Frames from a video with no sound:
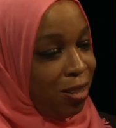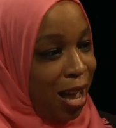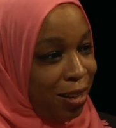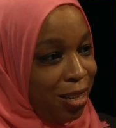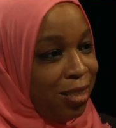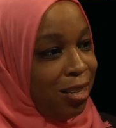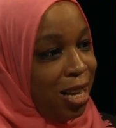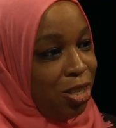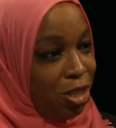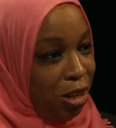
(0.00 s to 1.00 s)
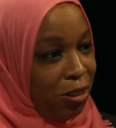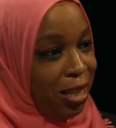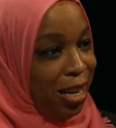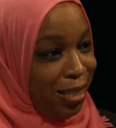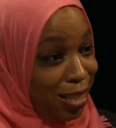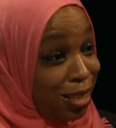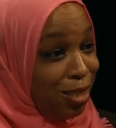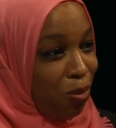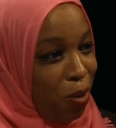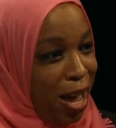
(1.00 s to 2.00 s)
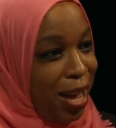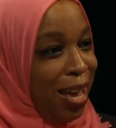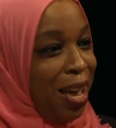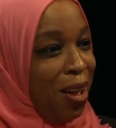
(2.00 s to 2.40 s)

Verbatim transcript: that doesn't necessarily exist the way